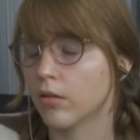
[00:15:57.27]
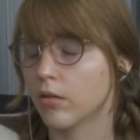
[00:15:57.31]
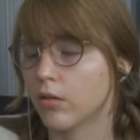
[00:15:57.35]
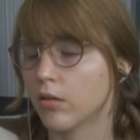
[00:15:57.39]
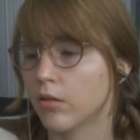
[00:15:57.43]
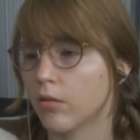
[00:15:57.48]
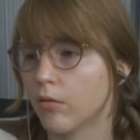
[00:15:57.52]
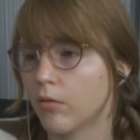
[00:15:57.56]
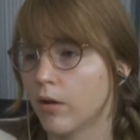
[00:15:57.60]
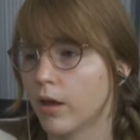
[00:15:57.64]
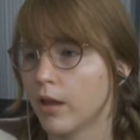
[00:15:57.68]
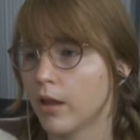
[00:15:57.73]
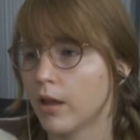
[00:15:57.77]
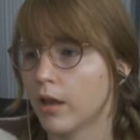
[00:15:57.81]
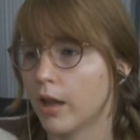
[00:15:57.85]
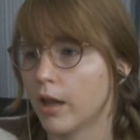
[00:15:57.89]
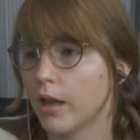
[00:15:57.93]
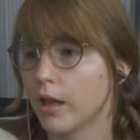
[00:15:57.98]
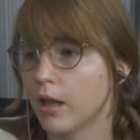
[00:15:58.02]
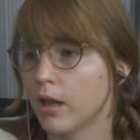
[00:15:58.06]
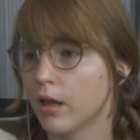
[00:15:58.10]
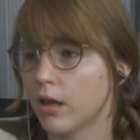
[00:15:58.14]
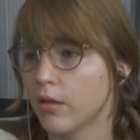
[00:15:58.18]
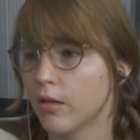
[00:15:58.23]
Do I
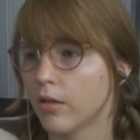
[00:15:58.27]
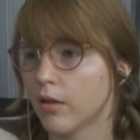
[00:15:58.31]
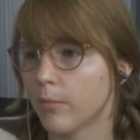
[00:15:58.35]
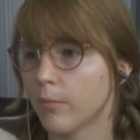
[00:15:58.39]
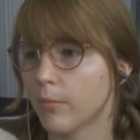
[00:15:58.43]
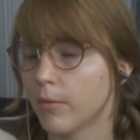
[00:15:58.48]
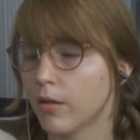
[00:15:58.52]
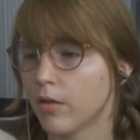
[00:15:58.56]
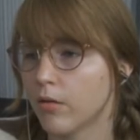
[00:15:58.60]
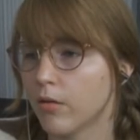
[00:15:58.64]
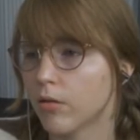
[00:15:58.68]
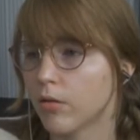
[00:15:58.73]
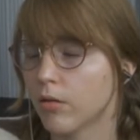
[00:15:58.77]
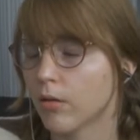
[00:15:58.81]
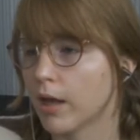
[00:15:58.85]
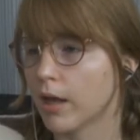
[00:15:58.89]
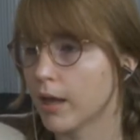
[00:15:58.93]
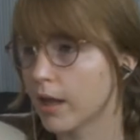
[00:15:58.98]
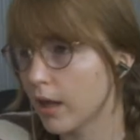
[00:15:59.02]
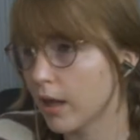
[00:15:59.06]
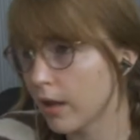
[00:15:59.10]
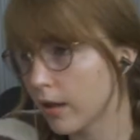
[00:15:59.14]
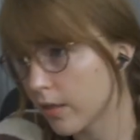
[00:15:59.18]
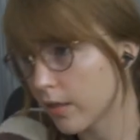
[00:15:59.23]
like any Japanese YouTubers? I
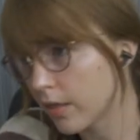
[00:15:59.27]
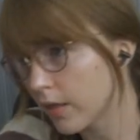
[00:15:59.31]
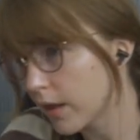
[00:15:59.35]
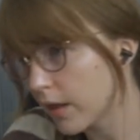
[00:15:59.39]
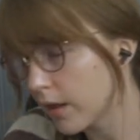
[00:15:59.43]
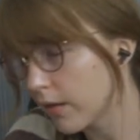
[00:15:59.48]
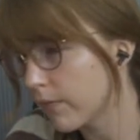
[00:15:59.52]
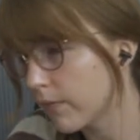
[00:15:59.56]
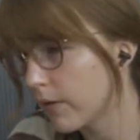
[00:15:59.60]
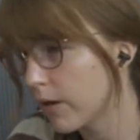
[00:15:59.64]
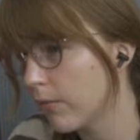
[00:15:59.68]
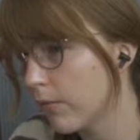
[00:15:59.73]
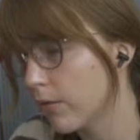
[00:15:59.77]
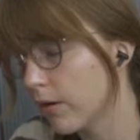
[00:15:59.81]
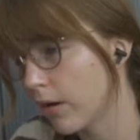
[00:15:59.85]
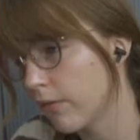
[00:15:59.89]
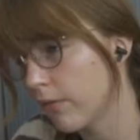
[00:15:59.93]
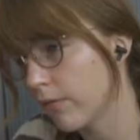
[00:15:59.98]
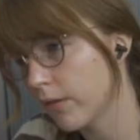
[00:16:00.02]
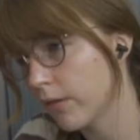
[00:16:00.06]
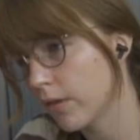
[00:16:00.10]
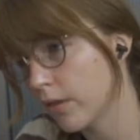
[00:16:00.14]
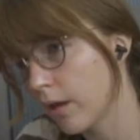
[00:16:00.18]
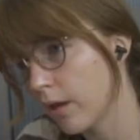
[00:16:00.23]
can't think of anyone
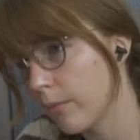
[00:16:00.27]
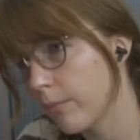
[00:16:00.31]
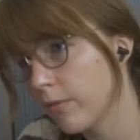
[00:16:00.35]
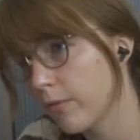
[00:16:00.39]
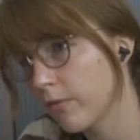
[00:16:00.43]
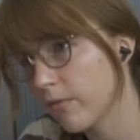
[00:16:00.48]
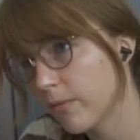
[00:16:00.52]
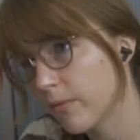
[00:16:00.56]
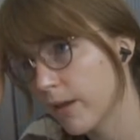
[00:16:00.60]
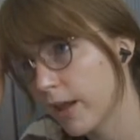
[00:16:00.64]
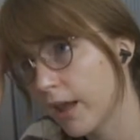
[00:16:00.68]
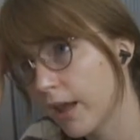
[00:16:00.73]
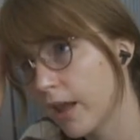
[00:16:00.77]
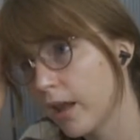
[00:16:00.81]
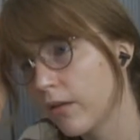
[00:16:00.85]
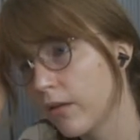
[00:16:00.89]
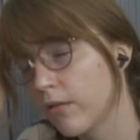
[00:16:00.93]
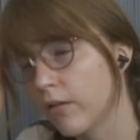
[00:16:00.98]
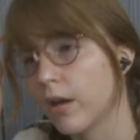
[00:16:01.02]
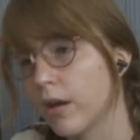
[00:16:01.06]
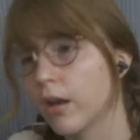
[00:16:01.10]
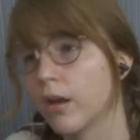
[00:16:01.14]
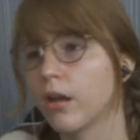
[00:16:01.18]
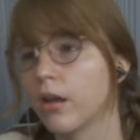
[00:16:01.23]
off the top of my head
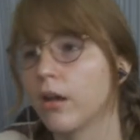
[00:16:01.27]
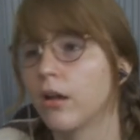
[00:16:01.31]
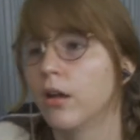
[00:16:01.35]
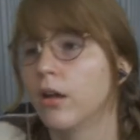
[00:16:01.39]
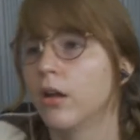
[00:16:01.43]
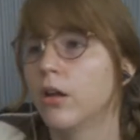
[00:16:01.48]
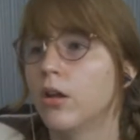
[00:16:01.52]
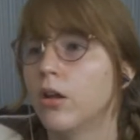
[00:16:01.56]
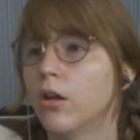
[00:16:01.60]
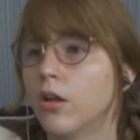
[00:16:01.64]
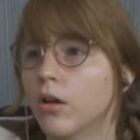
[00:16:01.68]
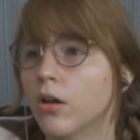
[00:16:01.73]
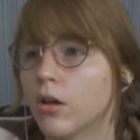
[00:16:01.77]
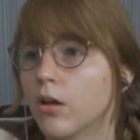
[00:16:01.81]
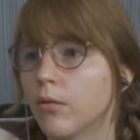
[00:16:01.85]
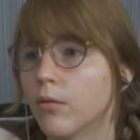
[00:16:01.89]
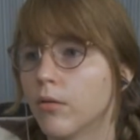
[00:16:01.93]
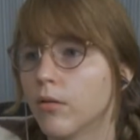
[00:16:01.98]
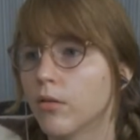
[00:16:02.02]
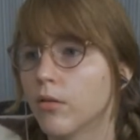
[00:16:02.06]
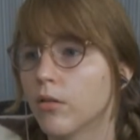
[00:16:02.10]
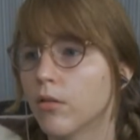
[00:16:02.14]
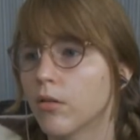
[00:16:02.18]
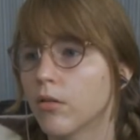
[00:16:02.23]
right now.
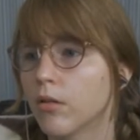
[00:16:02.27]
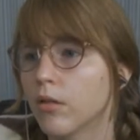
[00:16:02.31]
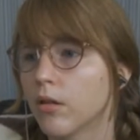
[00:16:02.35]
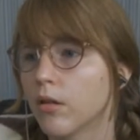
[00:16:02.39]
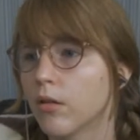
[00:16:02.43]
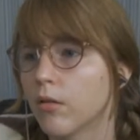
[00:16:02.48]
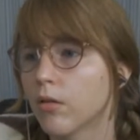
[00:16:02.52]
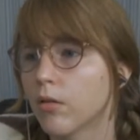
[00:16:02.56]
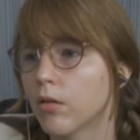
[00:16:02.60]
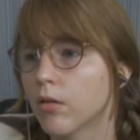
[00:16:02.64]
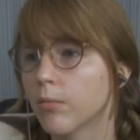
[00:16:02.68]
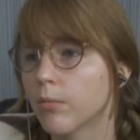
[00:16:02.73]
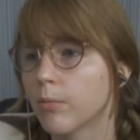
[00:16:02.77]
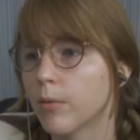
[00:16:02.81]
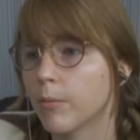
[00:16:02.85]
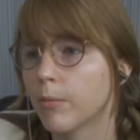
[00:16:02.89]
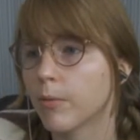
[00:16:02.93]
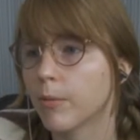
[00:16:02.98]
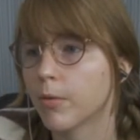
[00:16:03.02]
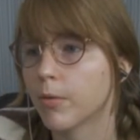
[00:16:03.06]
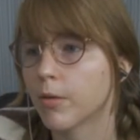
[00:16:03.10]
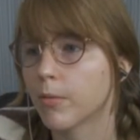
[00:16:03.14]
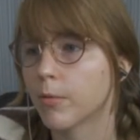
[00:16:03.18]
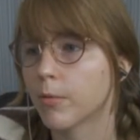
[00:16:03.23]
Here's the
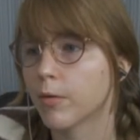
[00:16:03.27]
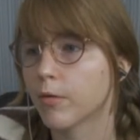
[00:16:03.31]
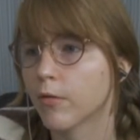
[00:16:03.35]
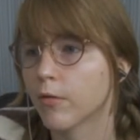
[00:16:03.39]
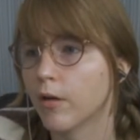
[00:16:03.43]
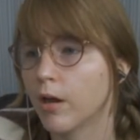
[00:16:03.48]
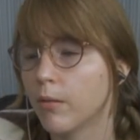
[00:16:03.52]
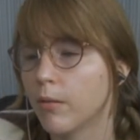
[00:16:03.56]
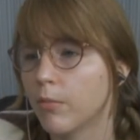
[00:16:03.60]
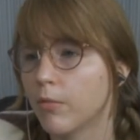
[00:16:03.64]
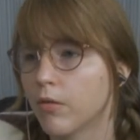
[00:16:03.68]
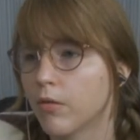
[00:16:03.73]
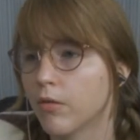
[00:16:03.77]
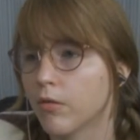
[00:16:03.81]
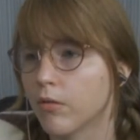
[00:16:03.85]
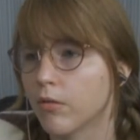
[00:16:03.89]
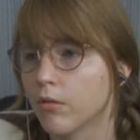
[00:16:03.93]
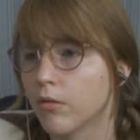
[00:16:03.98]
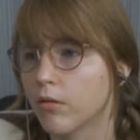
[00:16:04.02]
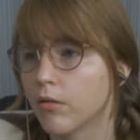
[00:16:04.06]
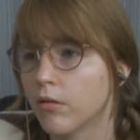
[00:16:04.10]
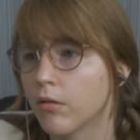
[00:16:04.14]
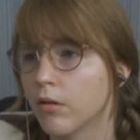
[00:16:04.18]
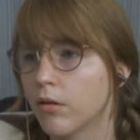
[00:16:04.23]
people I'm subscribed
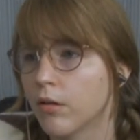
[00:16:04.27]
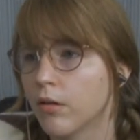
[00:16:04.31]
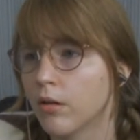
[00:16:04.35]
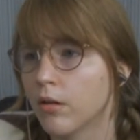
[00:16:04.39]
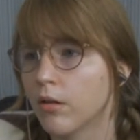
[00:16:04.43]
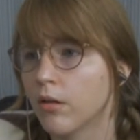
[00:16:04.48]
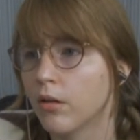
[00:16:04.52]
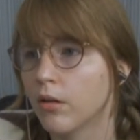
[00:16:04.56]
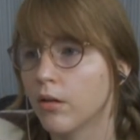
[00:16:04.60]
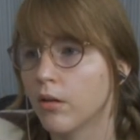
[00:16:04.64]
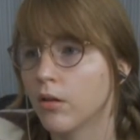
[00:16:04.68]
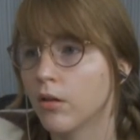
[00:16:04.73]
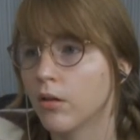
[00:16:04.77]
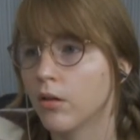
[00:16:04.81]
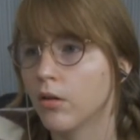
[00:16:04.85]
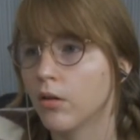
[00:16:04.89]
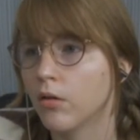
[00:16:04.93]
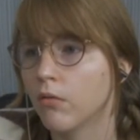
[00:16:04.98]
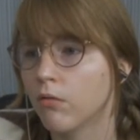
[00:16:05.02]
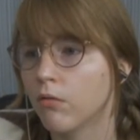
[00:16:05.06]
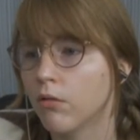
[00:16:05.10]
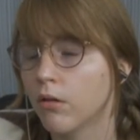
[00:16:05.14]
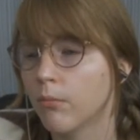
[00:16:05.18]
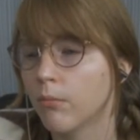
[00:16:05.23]
to.
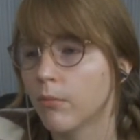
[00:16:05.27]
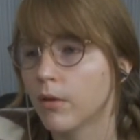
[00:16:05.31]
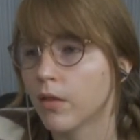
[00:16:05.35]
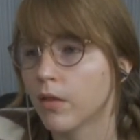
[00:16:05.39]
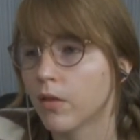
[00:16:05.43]
Who am I